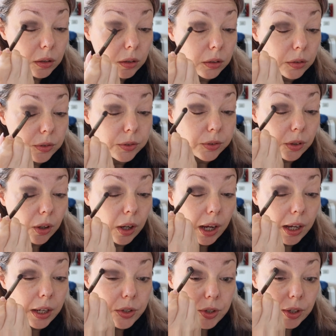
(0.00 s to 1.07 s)
so
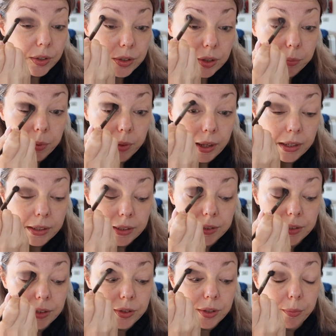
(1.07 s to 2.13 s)
I just apply. This
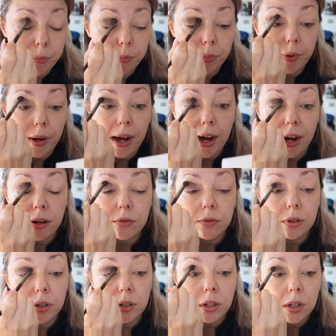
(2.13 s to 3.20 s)
is a
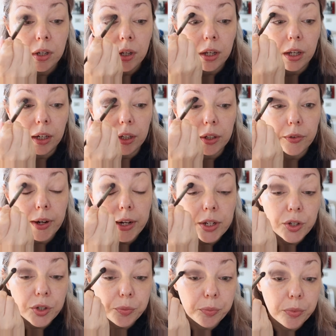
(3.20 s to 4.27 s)
brown, a
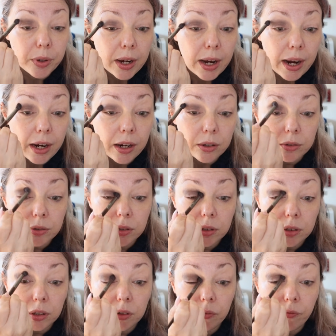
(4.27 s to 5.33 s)
grayish
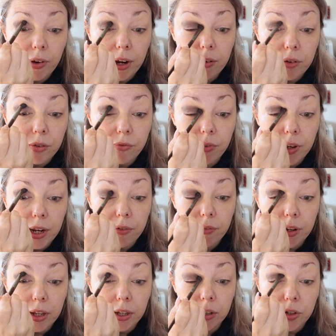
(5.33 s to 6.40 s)
brown, very
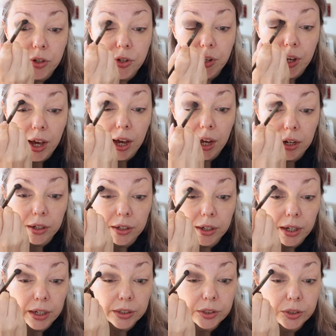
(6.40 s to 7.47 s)
very dark
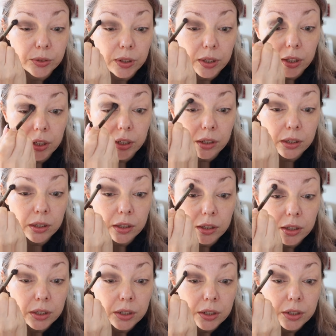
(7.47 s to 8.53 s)
actually.
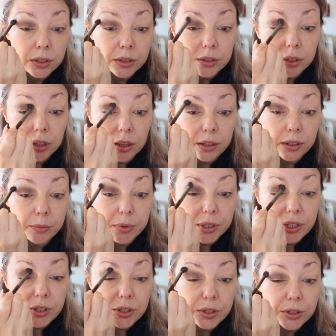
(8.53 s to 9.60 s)
It's a little
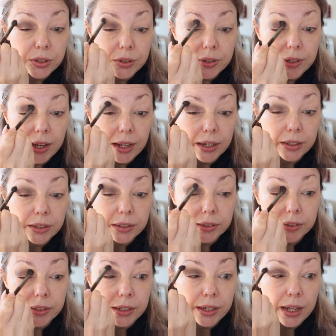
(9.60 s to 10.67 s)
bit too dark
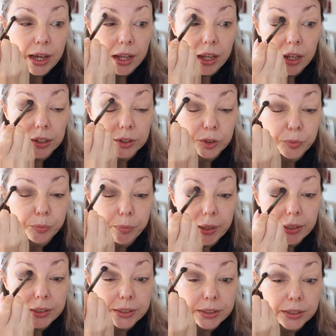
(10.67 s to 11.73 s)
than I
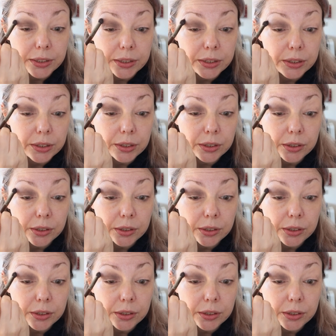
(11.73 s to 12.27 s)
expected.